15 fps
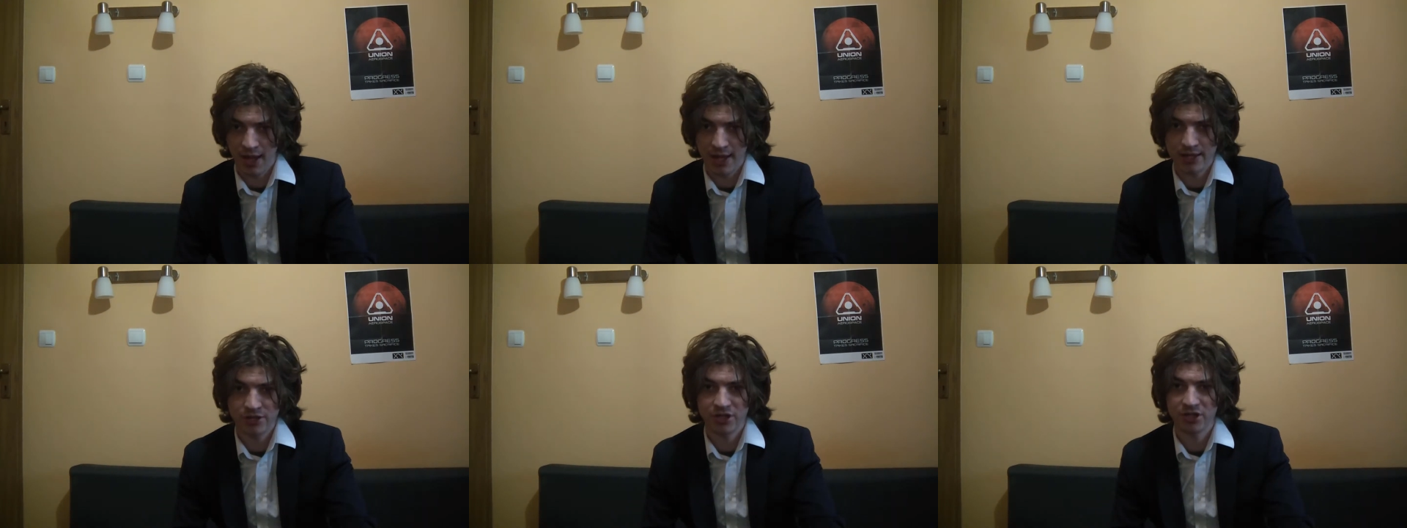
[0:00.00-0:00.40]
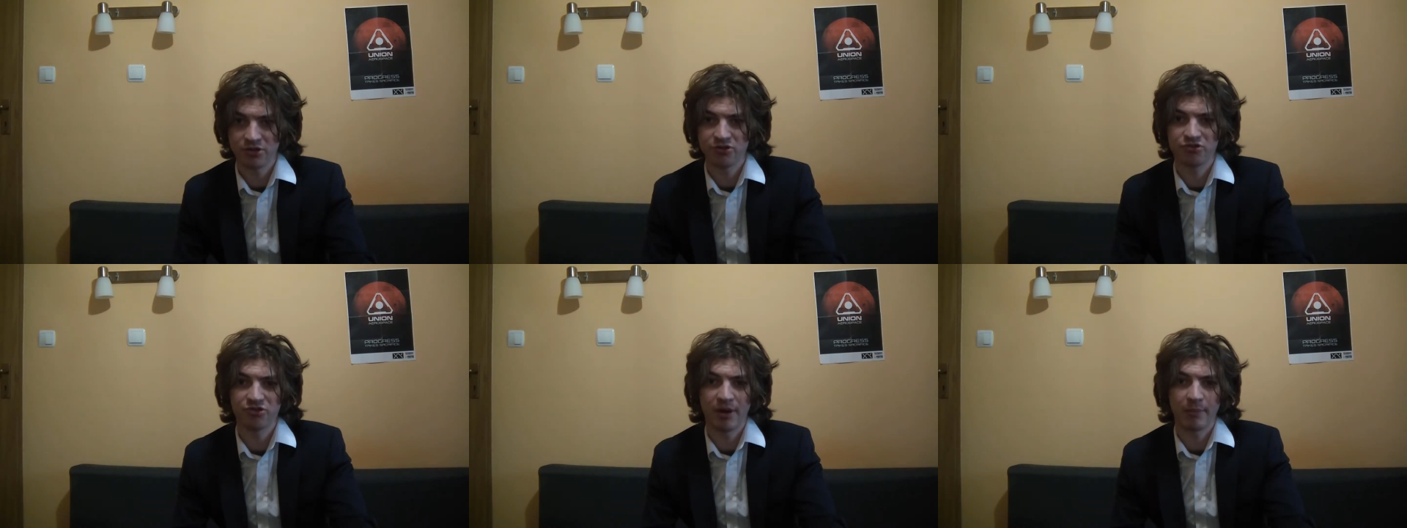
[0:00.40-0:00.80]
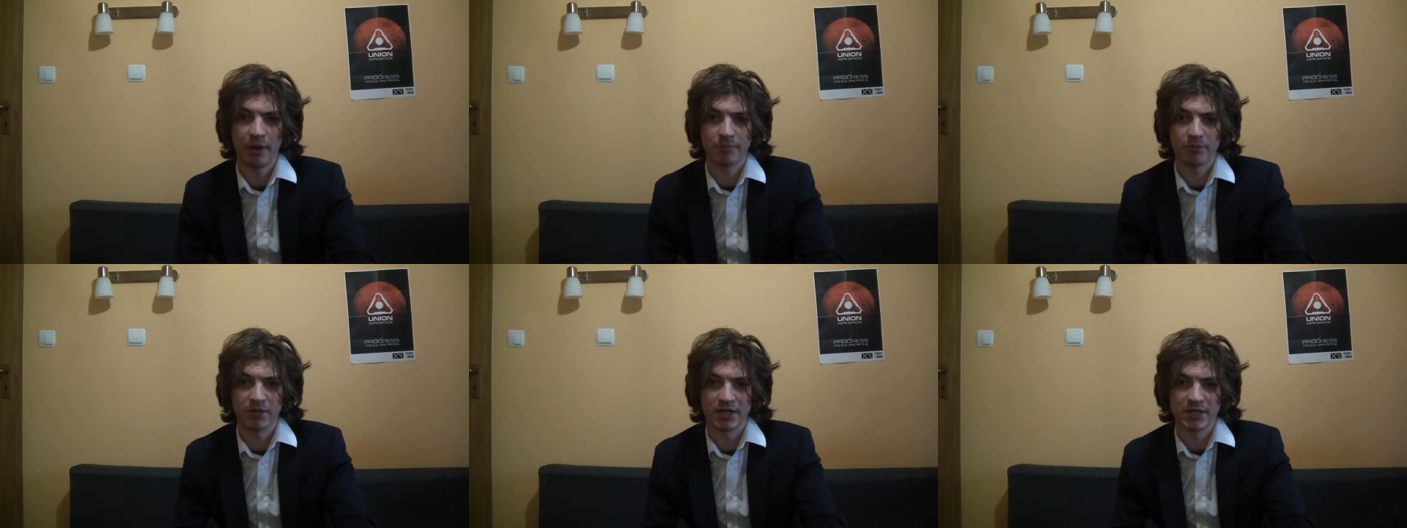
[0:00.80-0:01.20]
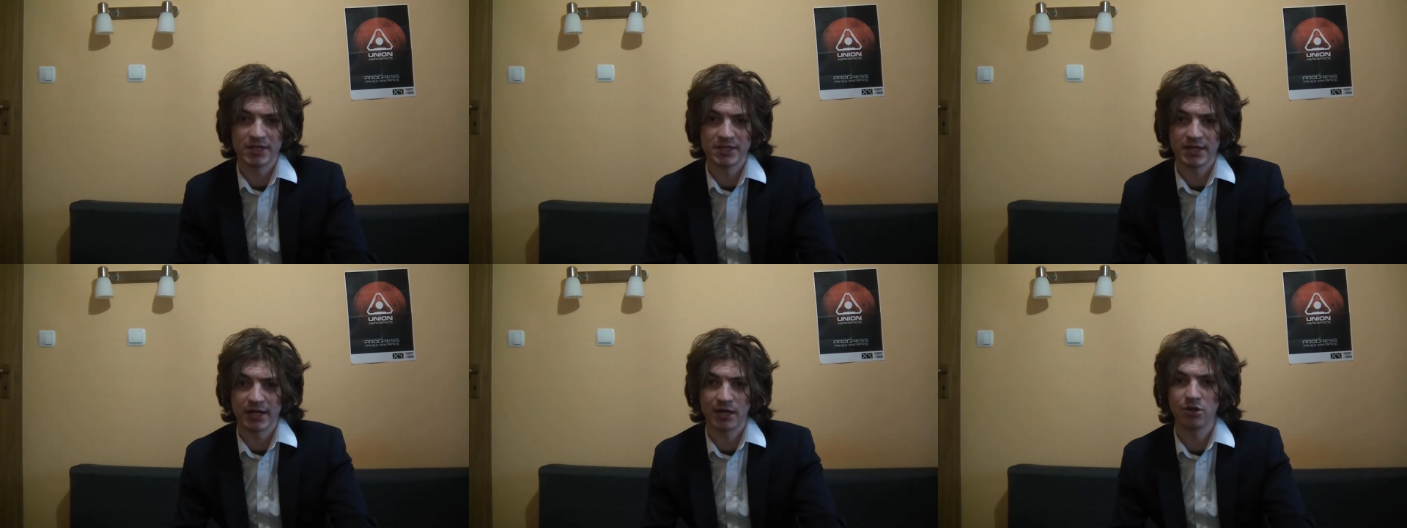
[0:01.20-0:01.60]
Ancient drama
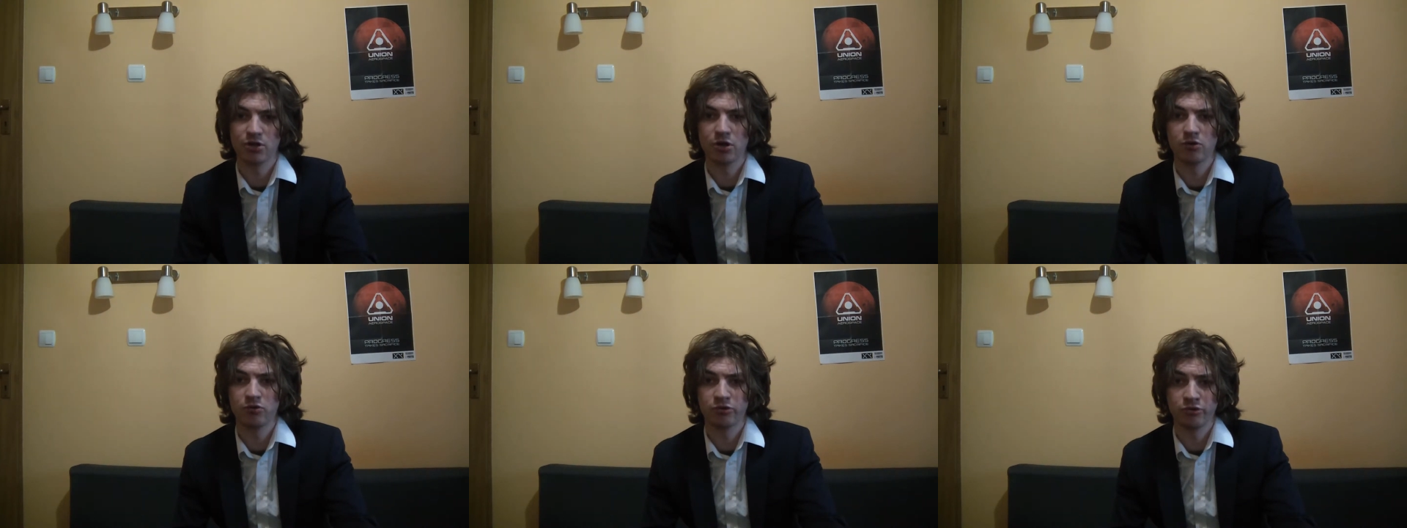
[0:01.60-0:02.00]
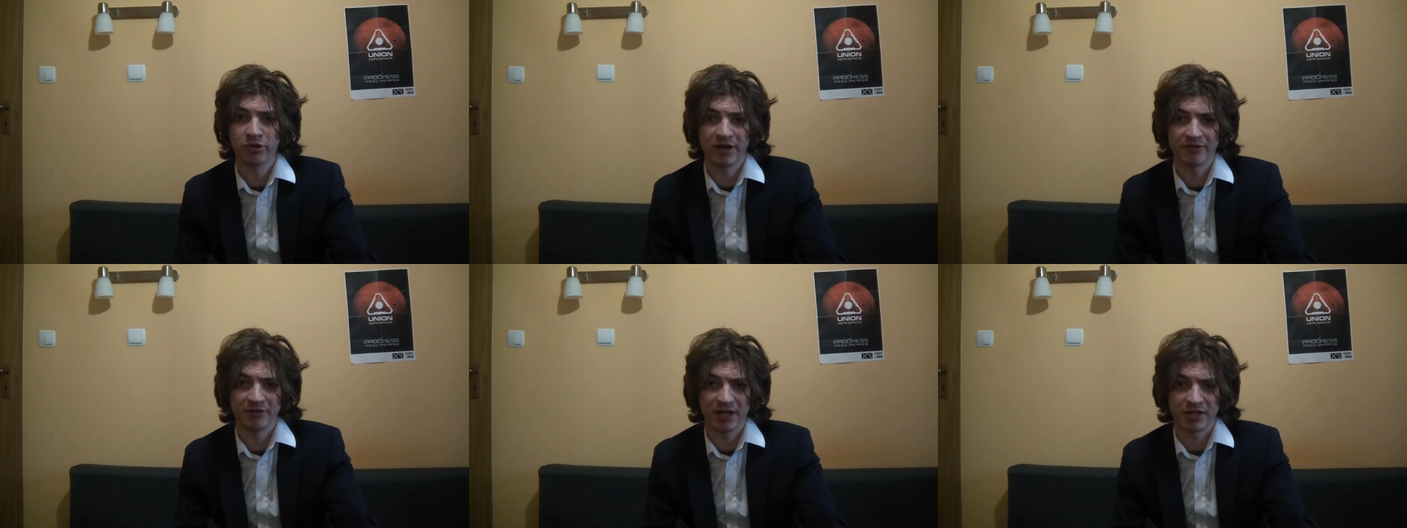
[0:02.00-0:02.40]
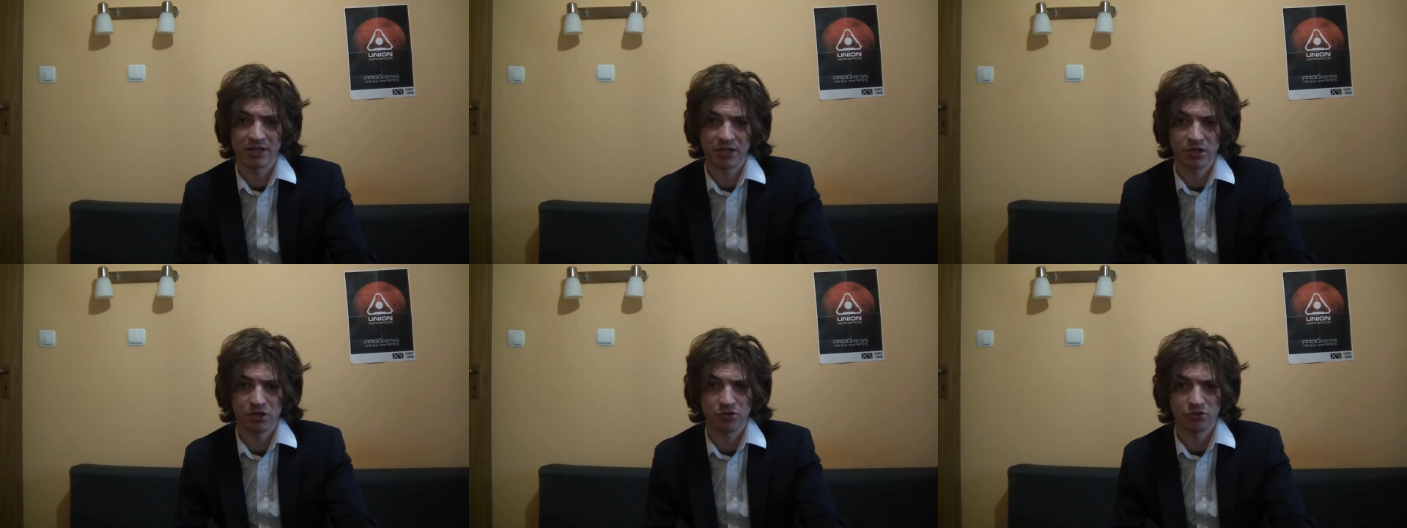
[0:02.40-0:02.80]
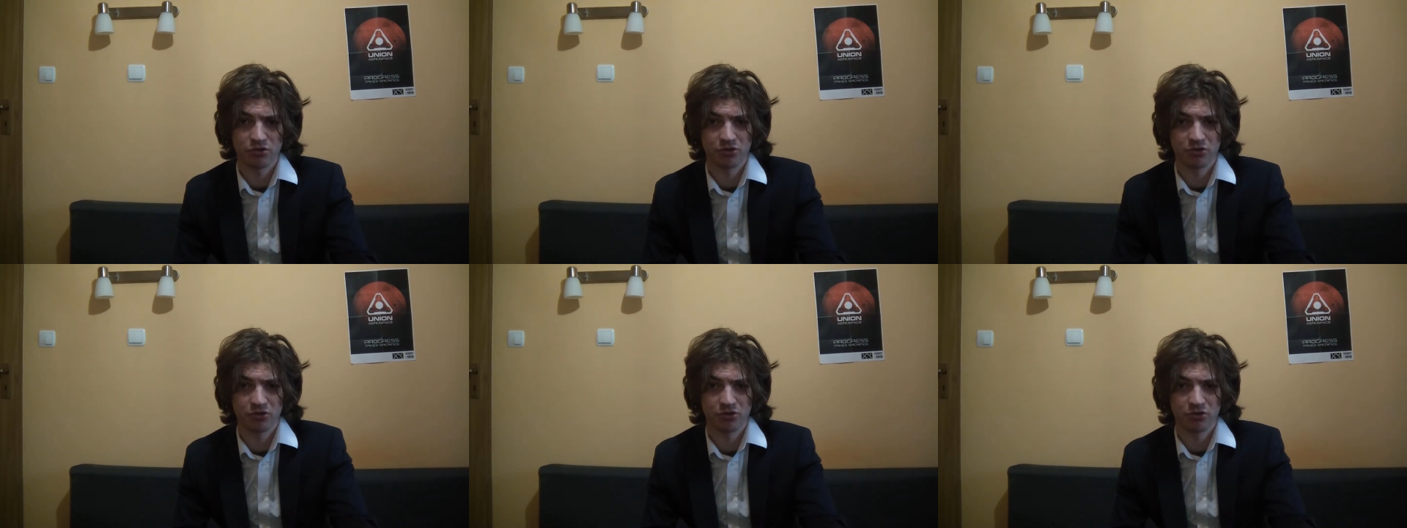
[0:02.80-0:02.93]
plays are known to have adhered